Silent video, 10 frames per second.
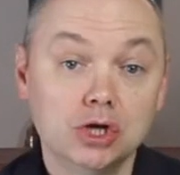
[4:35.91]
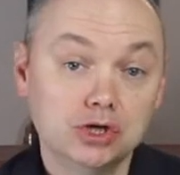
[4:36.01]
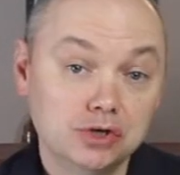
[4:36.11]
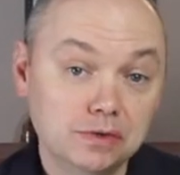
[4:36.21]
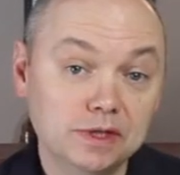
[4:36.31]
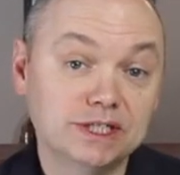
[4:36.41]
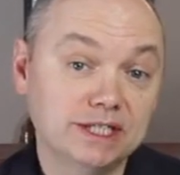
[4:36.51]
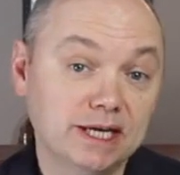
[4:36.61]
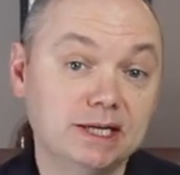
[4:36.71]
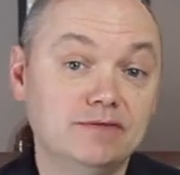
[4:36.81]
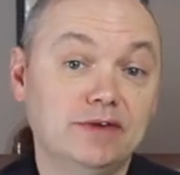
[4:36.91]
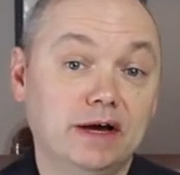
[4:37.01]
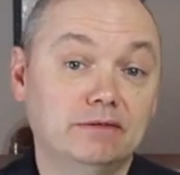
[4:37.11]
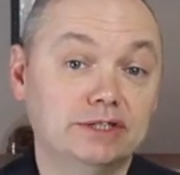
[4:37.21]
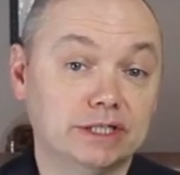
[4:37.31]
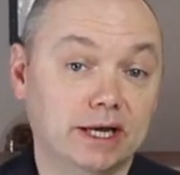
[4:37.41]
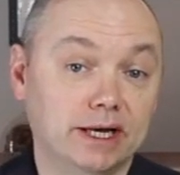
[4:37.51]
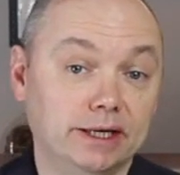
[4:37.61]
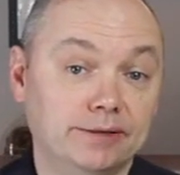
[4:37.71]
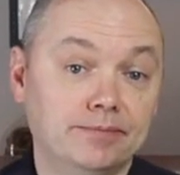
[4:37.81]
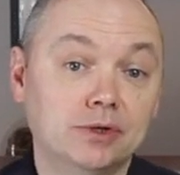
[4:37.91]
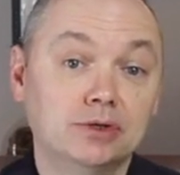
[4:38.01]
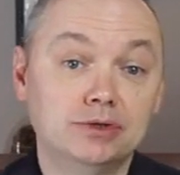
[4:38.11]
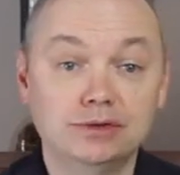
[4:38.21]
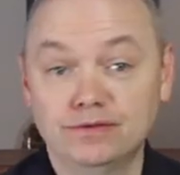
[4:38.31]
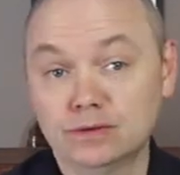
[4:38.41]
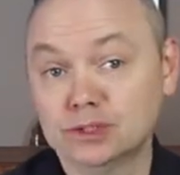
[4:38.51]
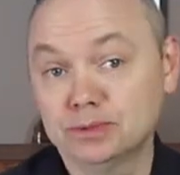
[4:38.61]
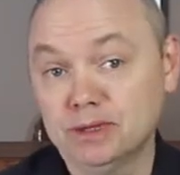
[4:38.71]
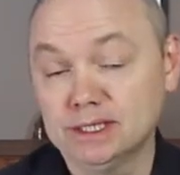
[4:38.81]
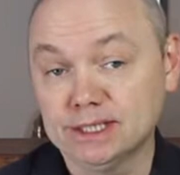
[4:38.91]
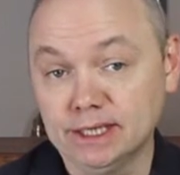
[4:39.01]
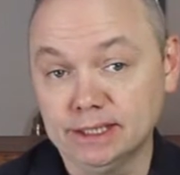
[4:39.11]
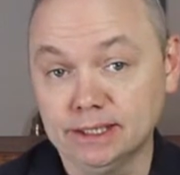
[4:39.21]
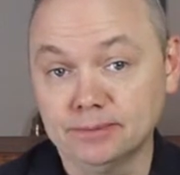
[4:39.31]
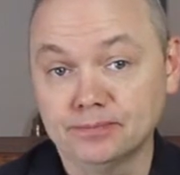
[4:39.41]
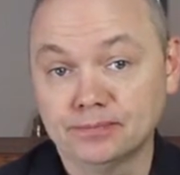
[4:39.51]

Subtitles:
Tune the second valve slide to the first space A.